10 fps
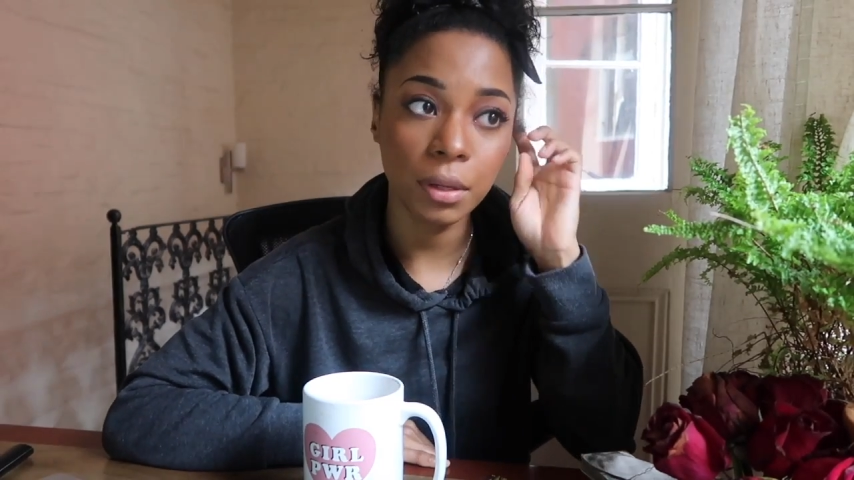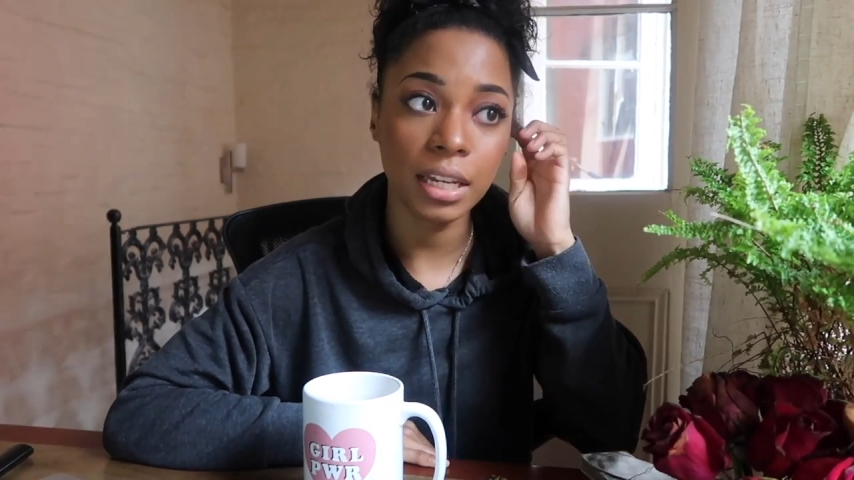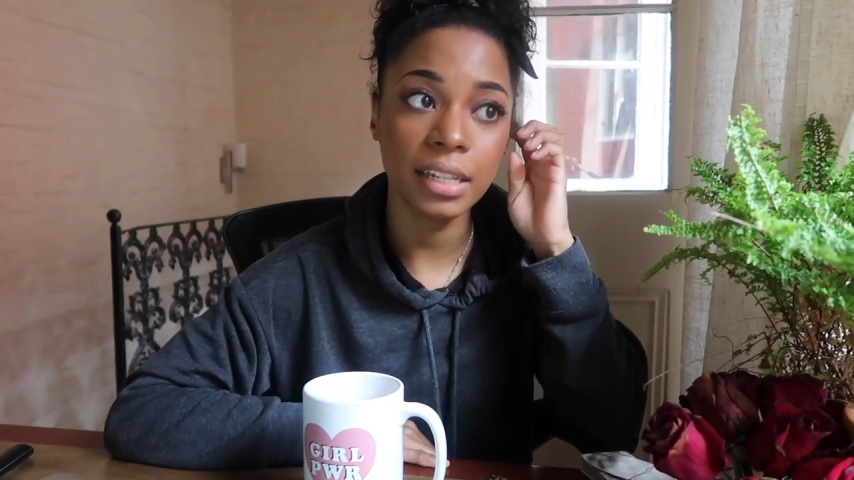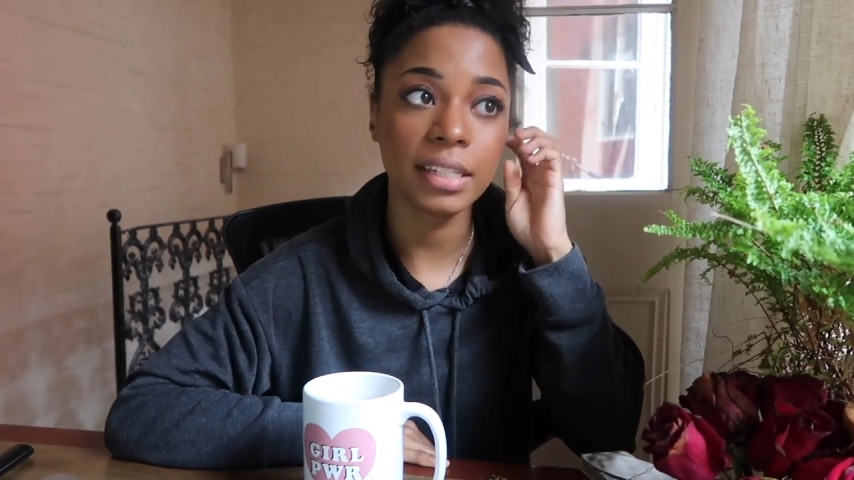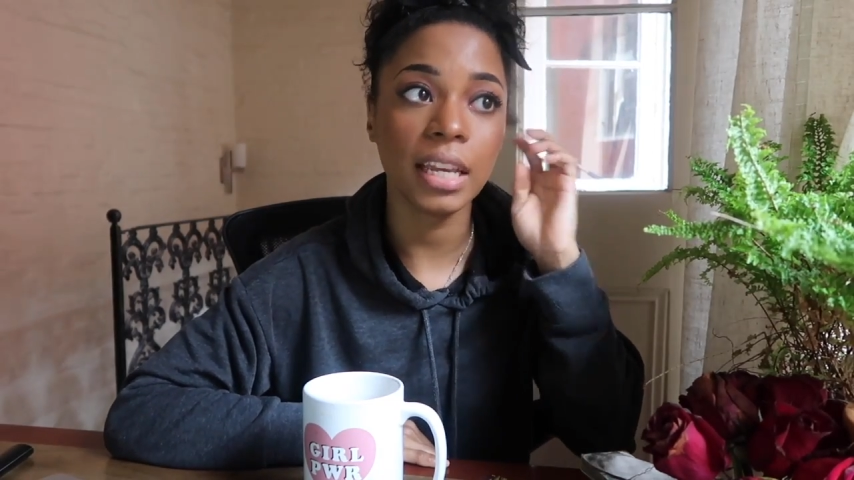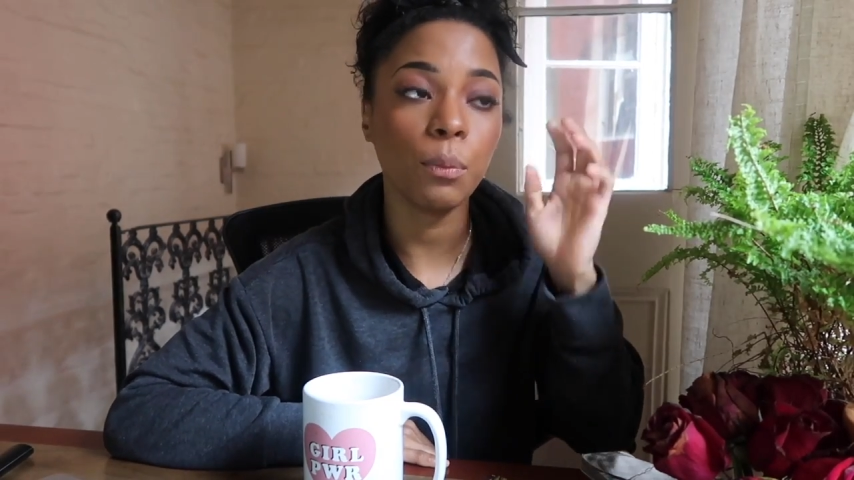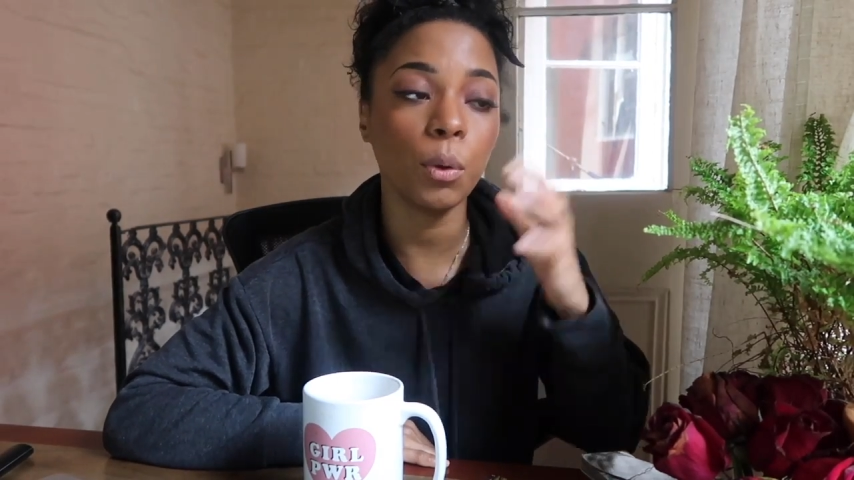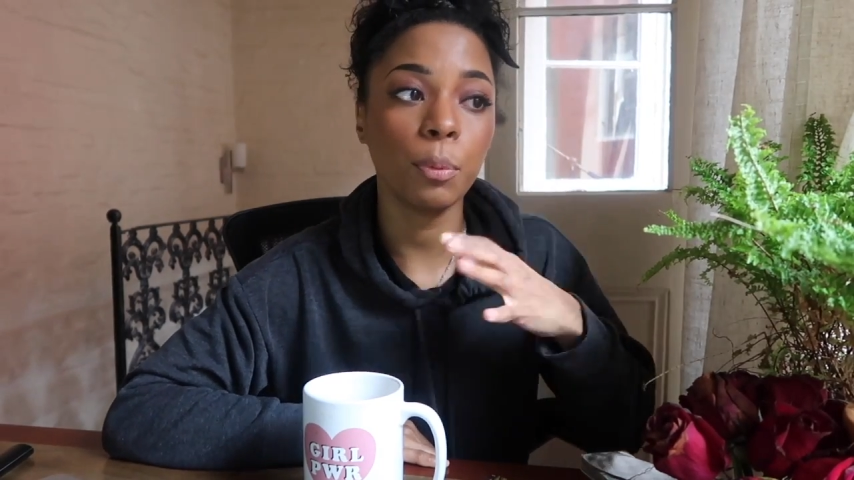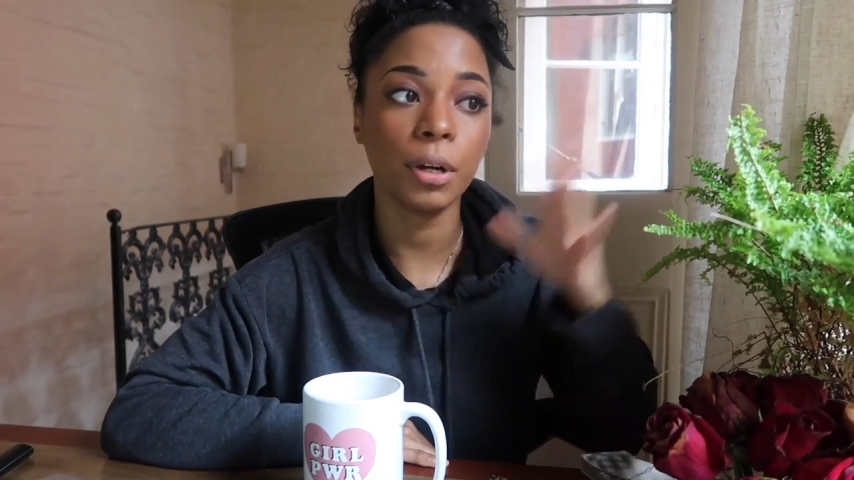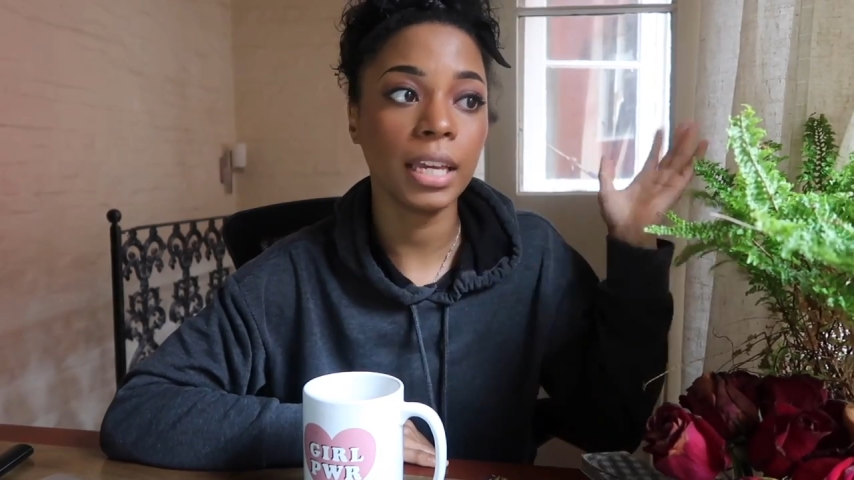because it
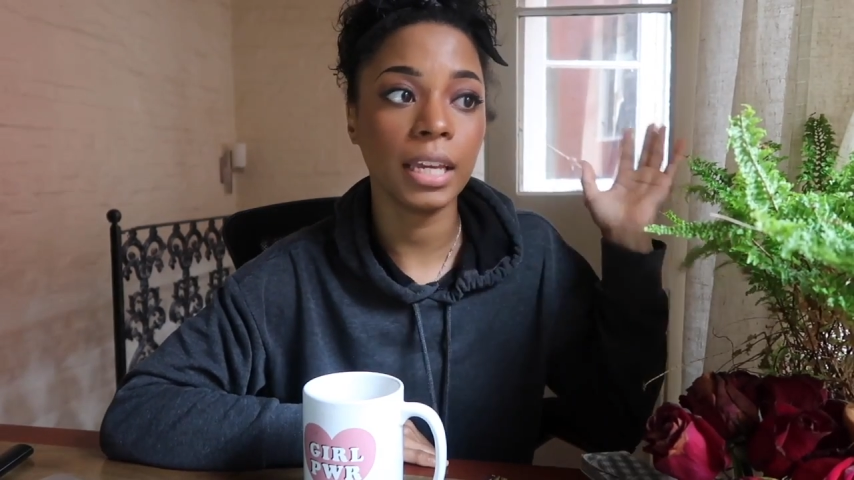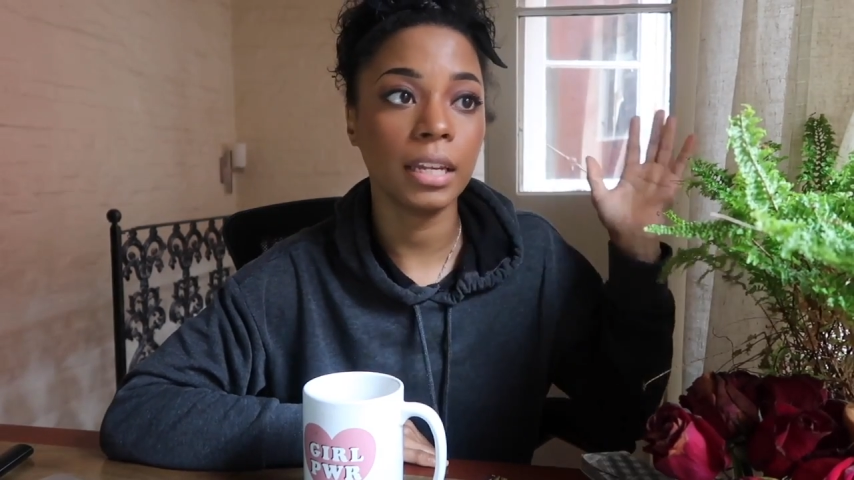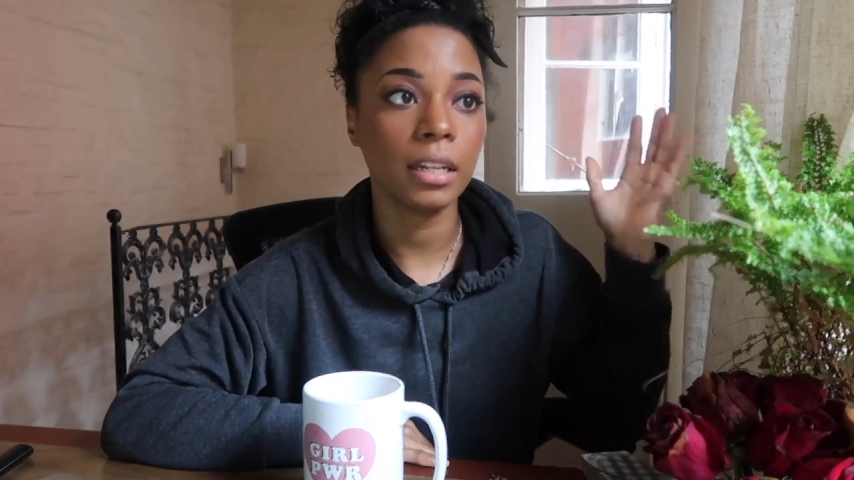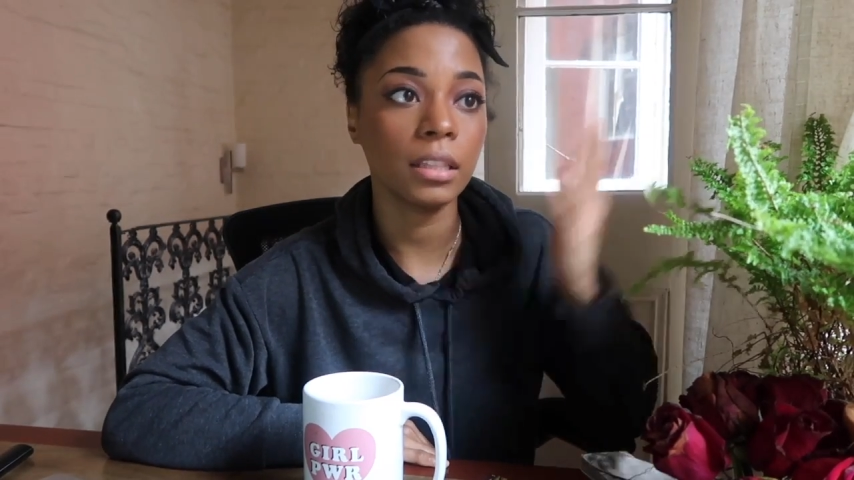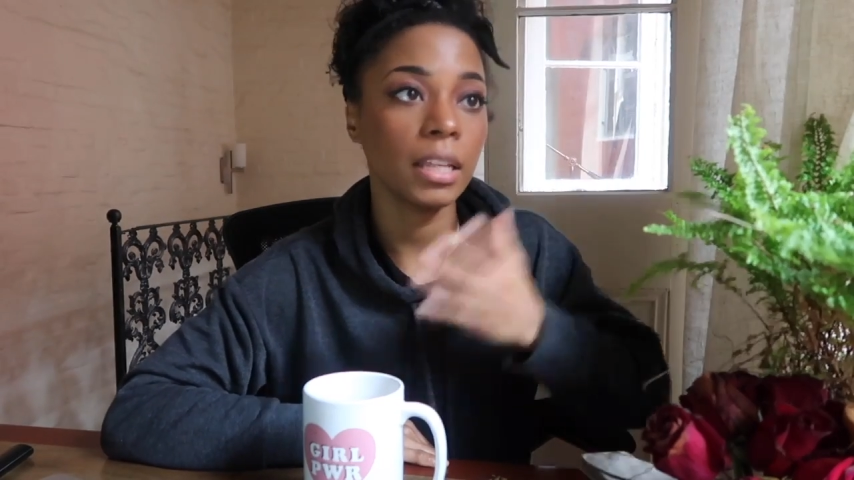will bring in,